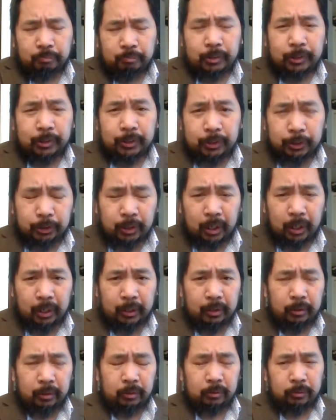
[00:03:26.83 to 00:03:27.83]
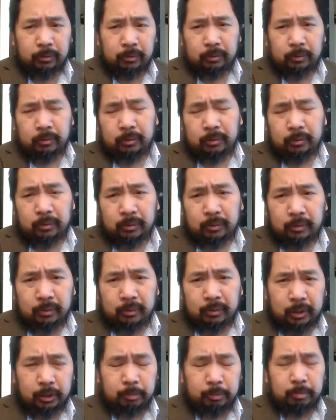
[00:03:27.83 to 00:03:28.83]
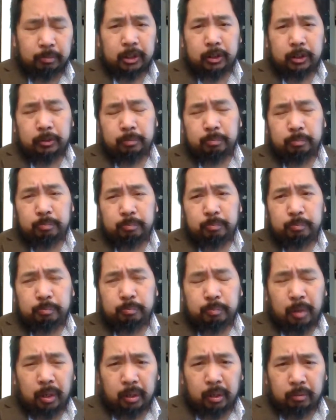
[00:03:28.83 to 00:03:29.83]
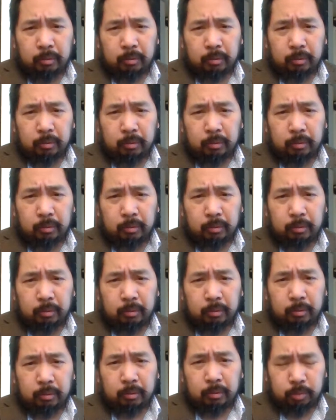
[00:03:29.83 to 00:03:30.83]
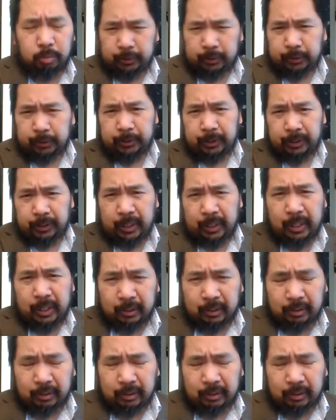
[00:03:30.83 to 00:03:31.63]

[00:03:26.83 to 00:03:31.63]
They're gonna try to own as much part of Britain as they can,